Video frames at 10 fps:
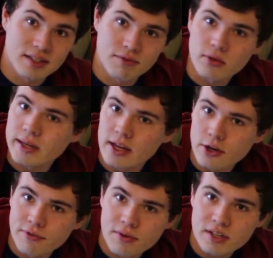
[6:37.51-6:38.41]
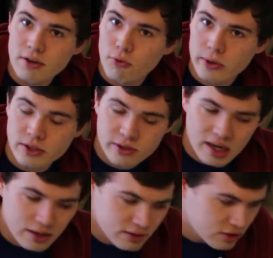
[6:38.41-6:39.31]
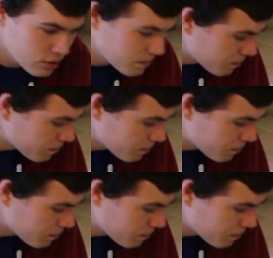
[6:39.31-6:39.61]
of $350 to $400,